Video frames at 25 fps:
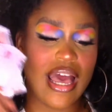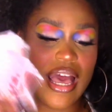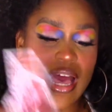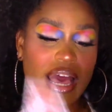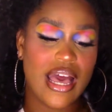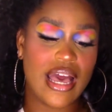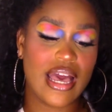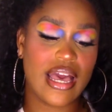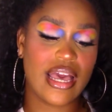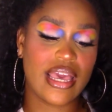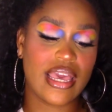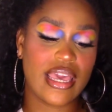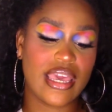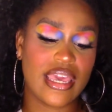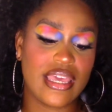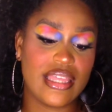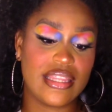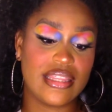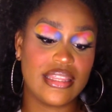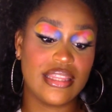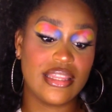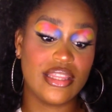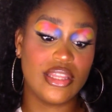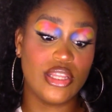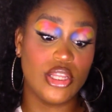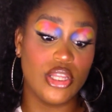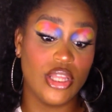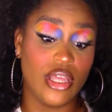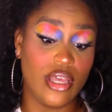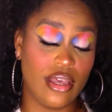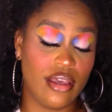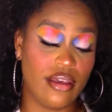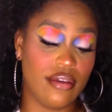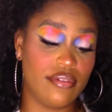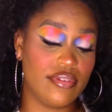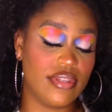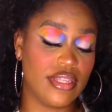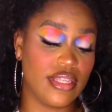I
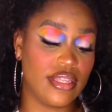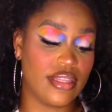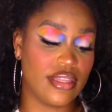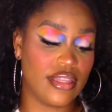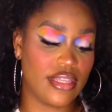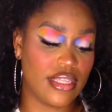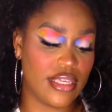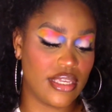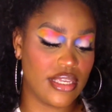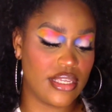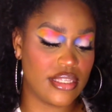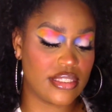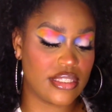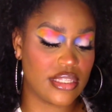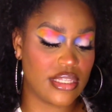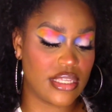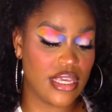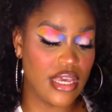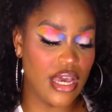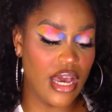loved these. The